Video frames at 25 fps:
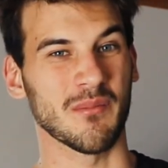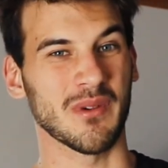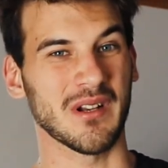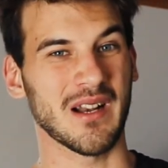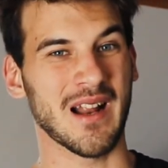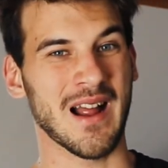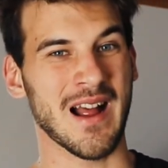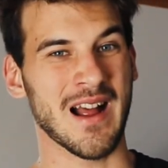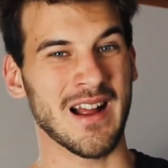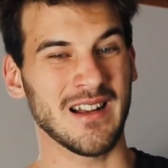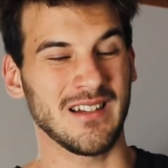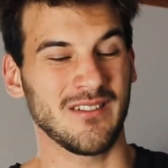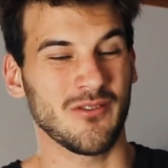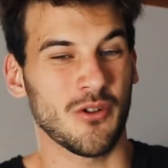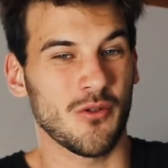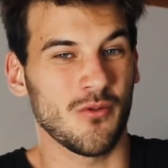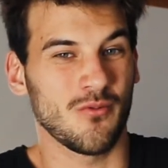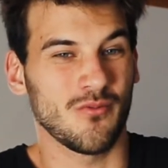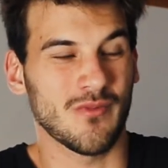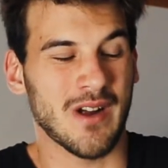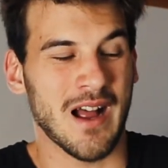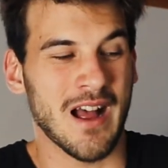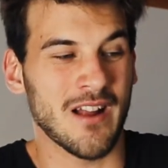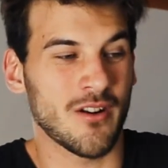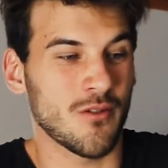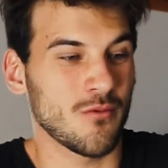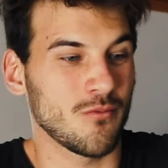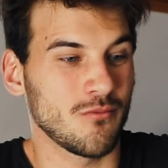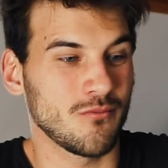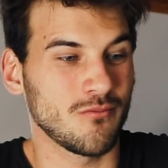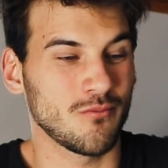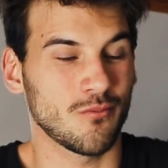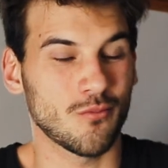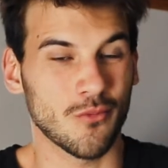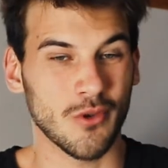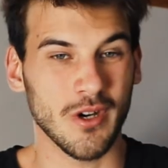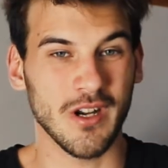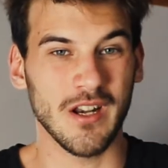but I
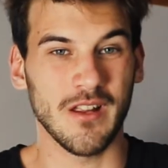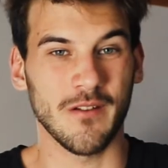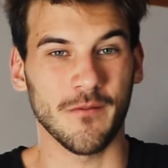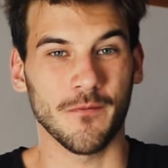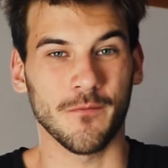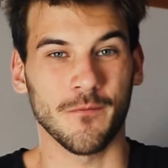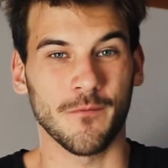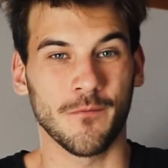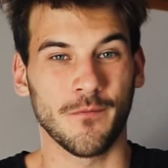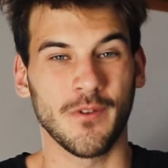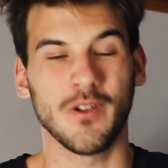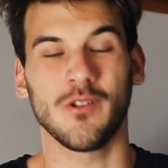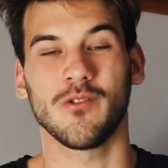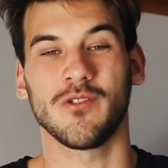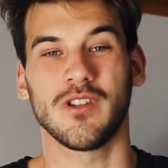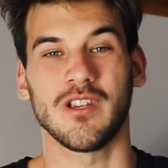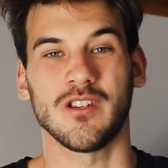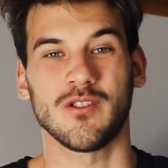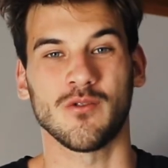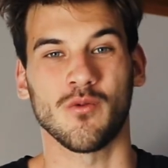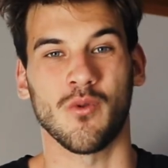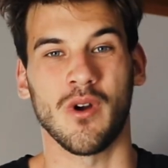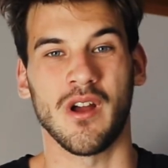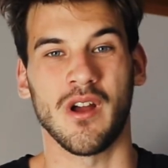don't really feel this